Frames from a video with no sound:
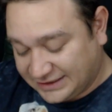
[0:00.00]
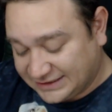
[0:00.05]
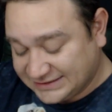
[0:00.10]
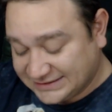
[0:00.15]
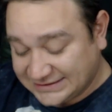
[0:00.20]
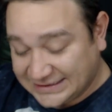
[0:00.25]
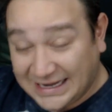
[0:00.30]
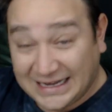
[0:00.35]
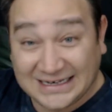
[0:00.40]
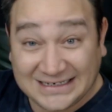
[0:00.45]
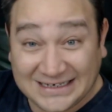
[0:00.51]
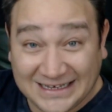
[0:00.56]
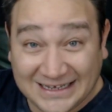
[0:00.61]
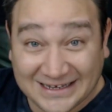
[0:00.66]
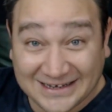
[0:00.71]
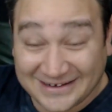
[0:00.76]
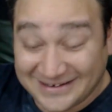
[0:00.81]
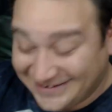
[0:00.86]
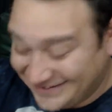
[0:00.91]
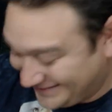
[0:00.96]
"Yes, I
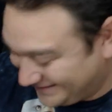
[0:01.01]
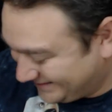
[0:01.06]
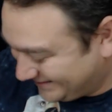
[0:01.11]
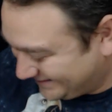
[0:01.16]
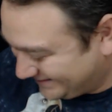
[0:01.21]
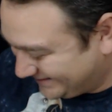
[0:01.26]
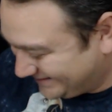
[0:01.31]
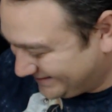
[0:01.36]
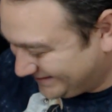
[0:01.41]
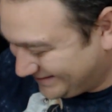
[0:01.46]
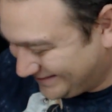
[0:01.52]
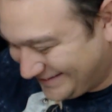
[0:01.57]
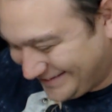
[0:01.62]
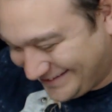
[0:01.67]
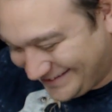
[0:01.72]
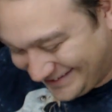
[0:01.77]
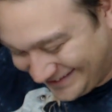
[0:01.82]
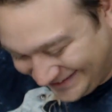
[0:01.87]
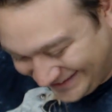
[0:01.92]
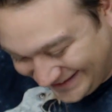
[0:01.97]
did."
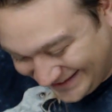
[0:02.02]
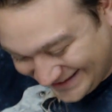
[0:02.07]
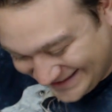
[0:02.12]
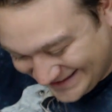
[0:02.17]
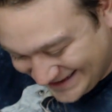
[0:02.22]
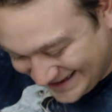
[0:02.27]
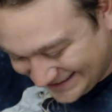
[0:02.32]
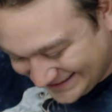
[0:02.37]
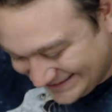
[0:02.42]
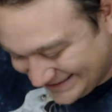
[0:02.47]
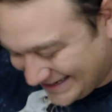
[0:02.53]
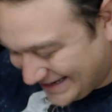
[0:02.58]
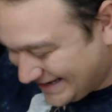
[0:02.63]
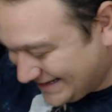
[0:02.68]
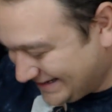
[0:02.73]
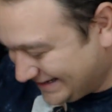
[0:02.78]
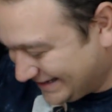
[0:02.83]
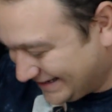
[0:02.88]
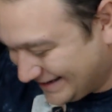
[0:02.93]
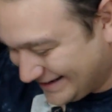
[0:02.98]
Yes,
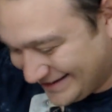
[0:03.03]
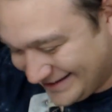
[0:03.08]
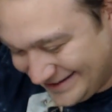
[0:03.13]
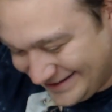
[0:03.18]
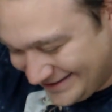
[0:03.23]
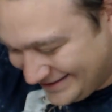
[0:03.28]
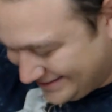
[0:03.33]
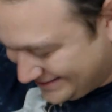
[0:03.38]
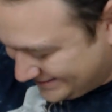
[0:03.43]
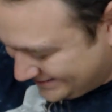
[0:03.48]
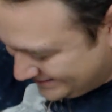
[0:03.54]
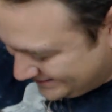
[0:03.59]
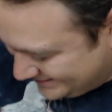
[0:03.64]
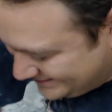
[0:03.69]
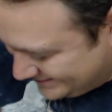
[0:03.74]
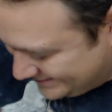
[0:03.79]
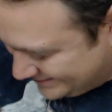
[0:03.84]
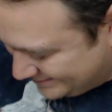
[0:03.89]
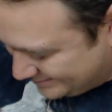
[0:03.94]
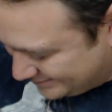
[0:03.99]
I did.
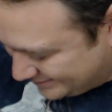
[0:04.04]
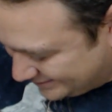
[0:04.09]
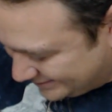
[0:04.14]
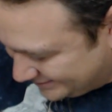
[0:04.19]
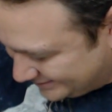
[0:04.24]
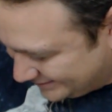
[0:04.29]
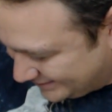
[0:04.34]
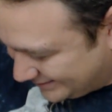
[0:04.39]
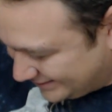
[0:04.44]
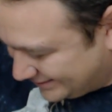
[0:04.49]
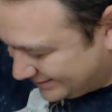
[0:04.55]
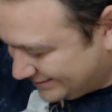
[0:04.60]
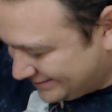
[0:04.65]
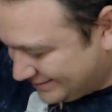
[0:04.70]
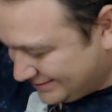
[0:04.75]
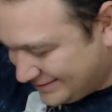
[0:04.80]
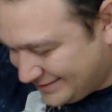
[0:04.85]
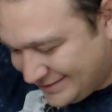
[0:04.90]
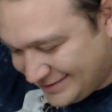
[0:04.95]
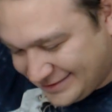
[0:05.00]
But
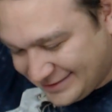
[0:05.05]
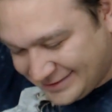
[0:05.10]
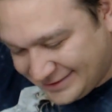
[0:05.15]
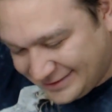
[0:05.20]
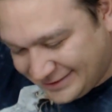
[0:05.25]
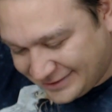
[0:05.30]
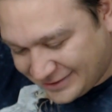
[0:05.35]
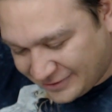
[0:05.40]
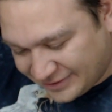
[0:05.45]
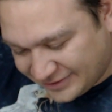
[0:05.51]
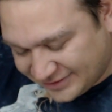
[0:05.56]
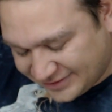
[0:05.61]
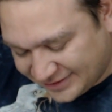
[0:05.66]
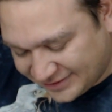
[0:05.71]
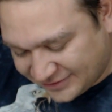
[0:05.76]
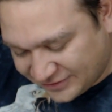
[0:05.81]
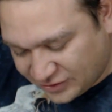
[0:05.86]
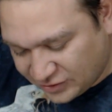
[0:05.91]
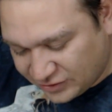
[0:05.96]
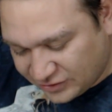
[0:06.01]
you know,
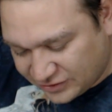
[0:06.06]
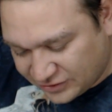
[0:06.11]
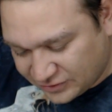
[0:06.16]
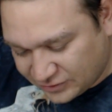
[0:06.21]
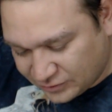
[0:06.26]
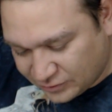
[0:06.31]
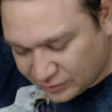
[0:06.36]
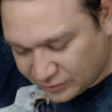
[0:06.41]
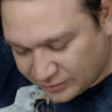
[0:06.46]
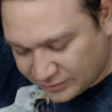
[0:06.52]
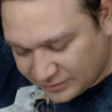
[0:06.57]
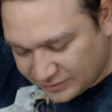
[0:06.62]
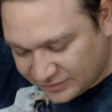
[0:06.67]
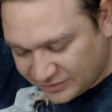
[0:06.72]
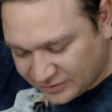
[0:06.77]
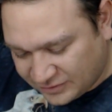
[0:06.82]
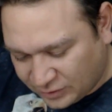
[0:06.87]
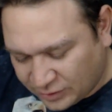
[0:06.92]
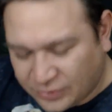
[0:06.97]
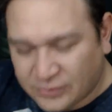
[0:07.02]
it's good to
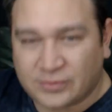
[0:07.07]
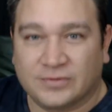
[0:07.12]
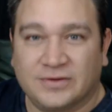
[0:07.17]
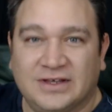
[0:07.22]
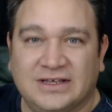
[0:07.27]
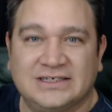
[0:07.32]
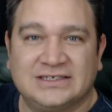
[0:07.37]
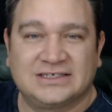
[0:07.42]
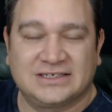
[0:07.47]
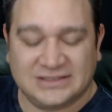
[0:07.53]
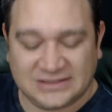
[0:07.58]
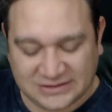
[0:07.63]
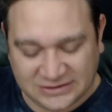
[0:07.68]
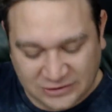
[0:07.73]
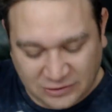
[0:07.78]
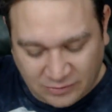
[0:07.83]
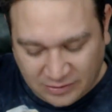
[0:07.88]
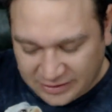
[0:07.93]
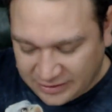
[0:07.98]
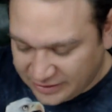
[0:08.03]
look through these, because
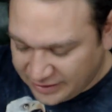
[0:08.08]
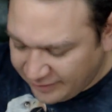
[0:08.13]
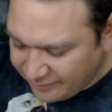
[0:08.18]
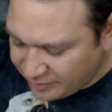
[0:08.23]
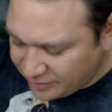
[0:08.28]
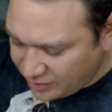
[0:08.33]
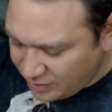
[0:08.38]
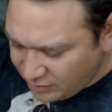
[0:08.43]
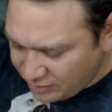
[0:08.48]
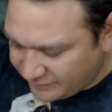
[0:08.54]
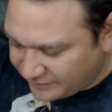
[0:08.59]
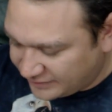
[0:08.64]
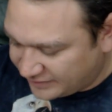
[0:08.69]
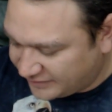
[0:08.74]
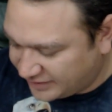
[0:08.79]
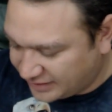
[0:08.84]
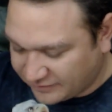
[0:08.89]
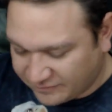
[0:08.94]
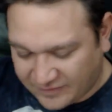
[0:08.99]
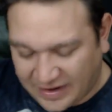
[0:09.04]
you know what? You never know if you
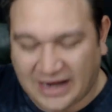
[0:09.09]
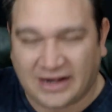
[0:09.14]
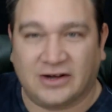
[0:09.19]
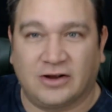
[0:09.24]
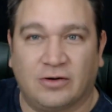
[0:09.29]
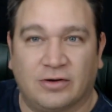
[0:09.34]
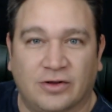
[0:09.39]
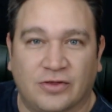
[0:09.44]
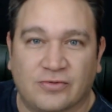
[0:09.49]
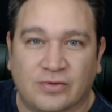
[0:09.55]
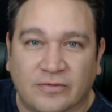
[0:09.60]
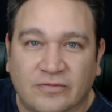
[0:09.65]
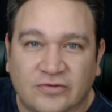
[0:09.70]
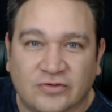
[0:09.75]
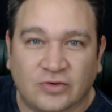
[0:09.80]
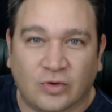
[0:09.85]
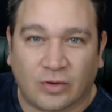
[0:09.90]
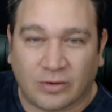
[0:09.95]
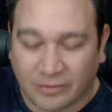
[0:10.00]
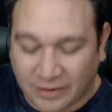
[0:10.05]
see a Van Gogh at a thrift
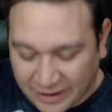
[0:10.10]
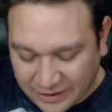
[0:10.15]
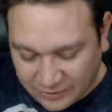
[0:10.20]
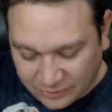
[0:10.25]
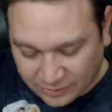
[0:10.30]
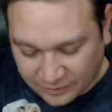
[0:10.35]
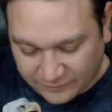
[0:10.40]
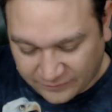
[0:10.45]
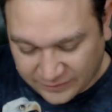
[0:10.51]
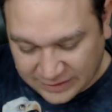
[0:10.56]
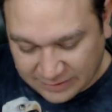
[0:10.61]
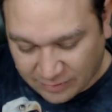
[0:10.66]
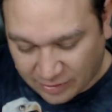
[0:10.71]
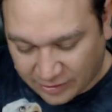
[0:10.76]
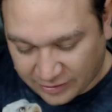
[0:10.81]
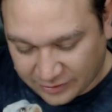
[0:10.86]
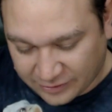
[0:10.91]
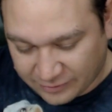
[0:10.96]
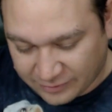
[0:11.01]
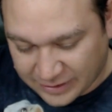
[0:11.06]
store, right, or a flea
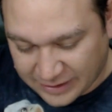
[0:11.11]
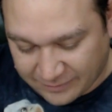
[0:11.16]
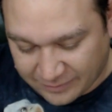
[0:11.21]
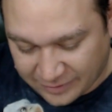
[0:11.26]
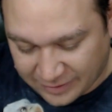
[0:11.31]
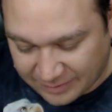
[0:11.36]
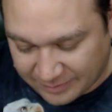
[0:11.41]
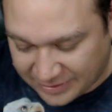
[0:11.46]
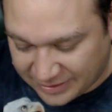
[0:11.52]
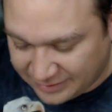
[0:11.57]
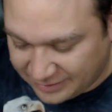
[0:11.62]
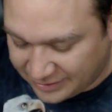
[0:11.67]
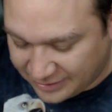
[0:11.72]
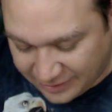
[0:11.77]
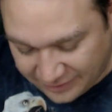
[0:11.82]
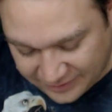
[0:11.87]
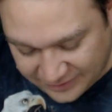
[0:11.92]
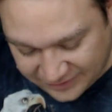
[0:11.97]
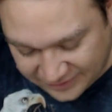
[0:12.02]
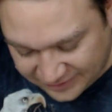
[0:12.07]
market or whatever. I mean, you
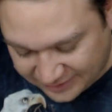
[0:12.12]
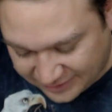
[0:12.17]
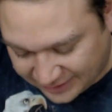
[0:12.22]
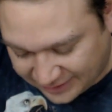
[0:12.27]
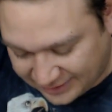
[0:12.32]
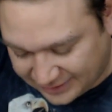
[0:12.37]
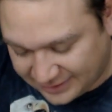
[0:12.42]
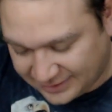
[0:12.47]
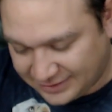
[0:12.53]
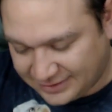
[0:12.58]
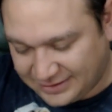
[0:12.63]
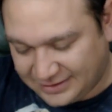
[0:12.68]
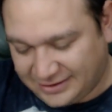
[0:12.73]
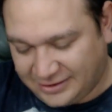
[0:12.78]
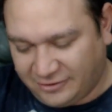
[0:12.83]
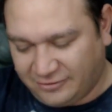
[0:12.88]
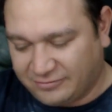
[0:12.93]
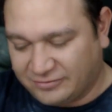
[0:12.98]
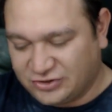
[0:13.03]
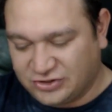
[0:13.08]
know, it's just like,
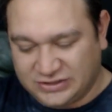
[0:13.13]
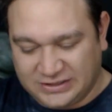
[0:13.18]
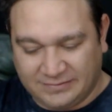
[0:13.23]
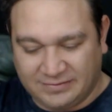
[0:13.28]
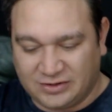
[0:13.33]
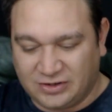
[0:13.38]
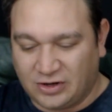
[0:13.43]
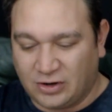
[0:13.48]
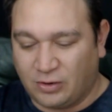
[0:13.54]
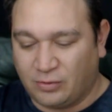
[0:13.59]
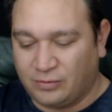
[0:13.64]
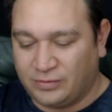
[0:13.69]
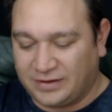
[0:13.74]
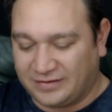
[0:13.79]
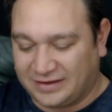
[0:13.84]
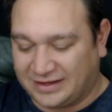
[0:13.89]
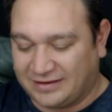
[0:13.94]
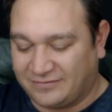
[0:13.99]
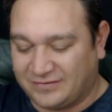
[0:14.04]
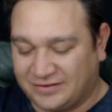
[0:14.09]
here, would you even know,
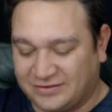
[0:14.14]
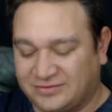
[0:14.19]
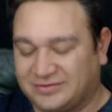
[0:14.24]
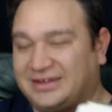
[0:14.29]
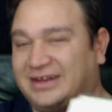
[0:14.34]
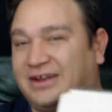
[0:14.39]
like, if this